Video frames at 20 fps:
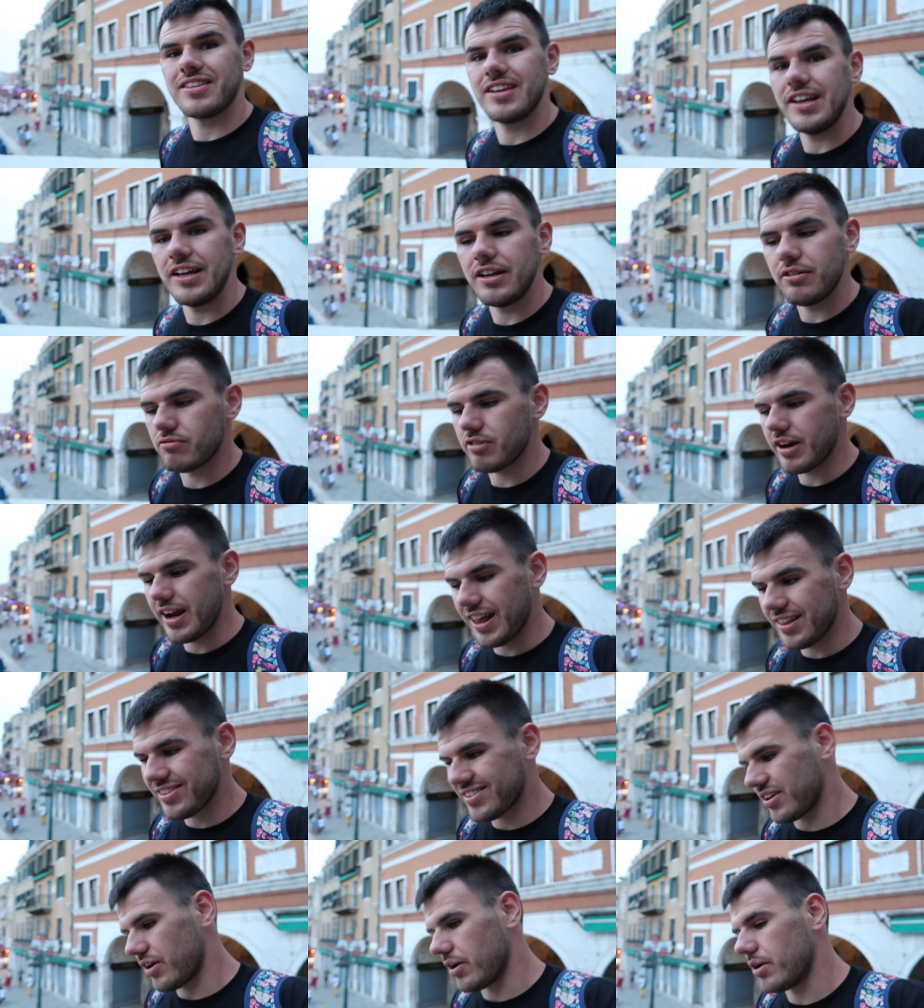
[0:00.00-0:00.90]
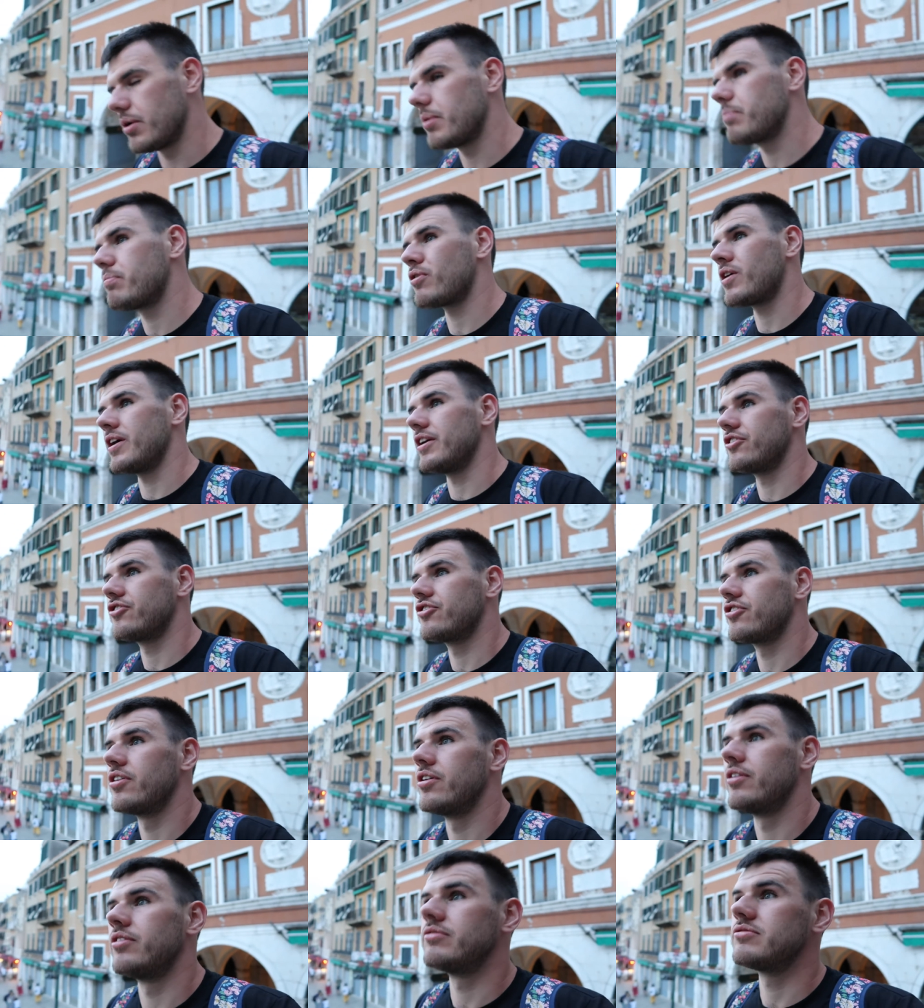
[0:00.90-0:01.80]
the Rialto Bridge,
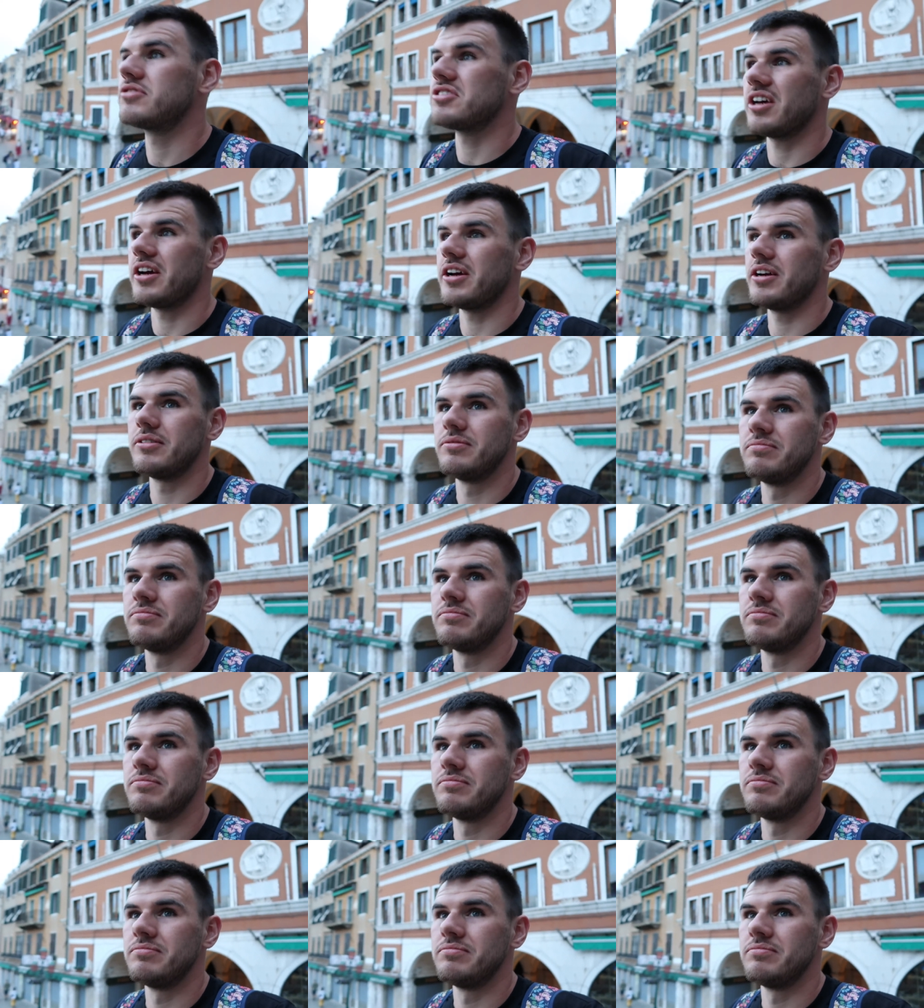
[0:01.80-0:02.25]
so